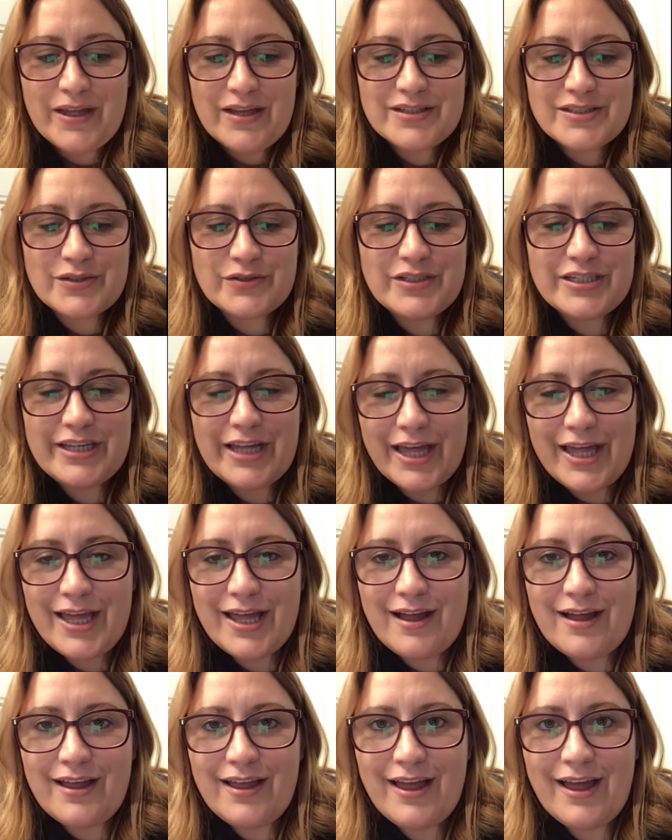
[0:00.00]
So today
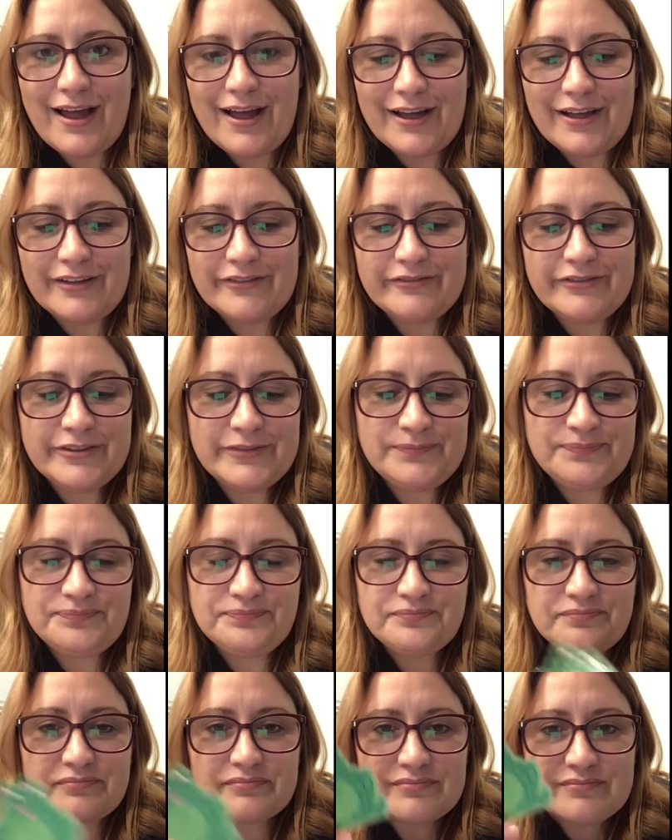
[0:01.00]
I have
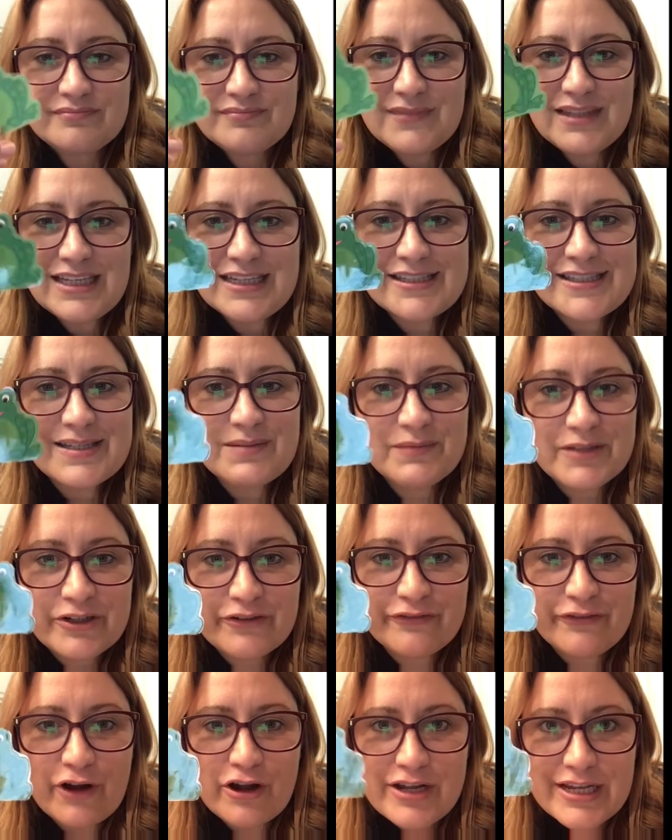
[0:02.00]
some little
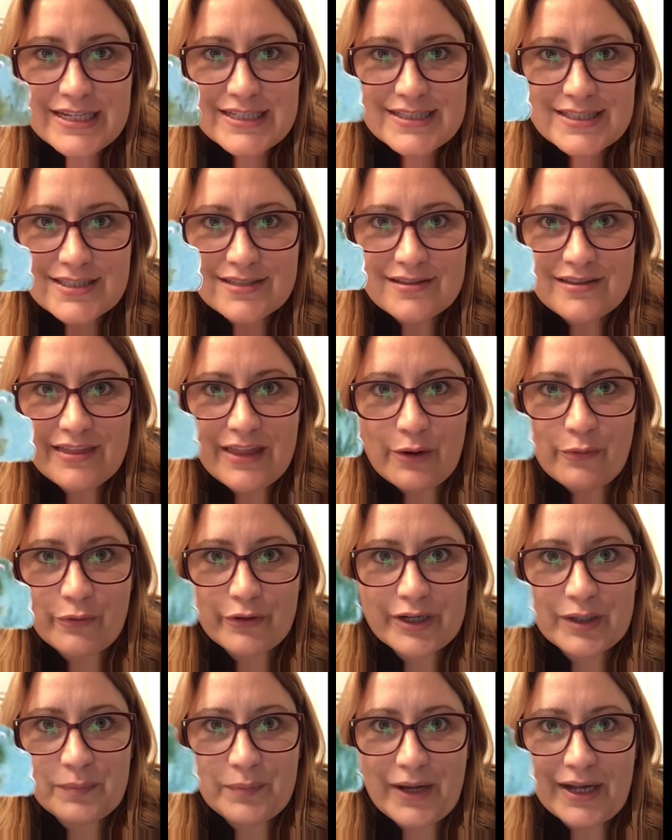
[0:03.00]
froggies that we're
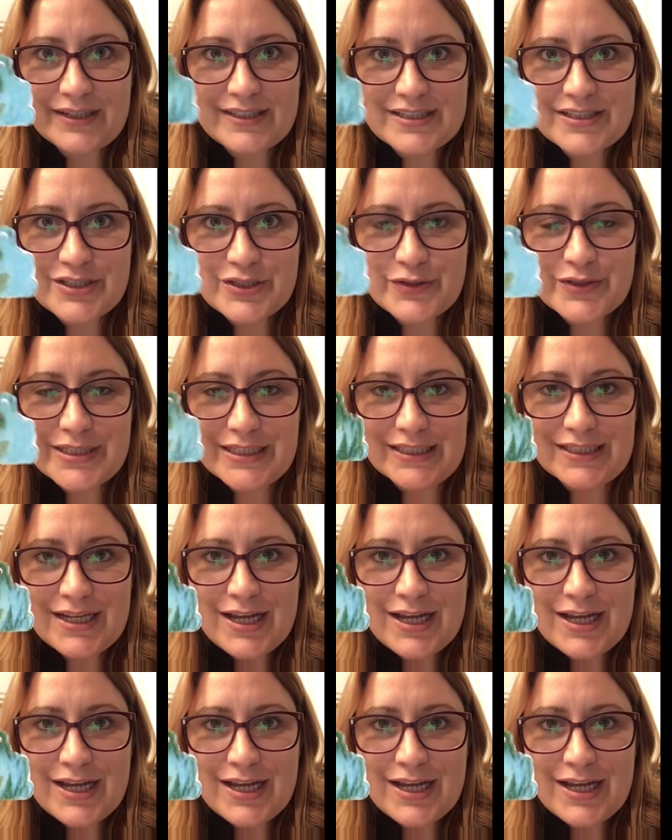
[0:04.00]
going to practice using,